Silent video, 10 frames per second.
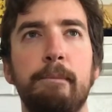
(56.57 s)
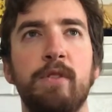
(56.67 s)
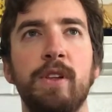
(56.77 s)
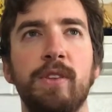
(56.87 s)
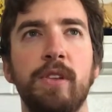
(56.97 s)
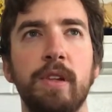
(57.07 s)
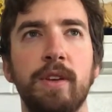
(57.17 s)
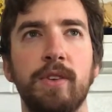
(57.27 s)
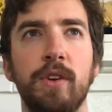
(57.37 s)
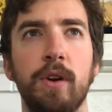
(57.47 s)
lets the
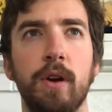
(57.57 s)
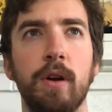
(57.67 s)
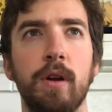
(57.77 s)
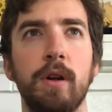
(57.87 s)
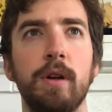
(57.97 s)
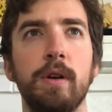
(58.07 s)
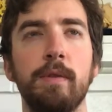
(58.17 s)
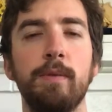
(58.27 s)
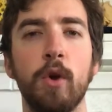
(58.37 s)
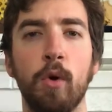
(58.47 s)
listener
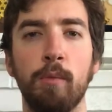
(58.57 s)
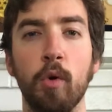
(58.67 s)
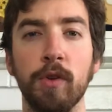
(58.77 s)
know a more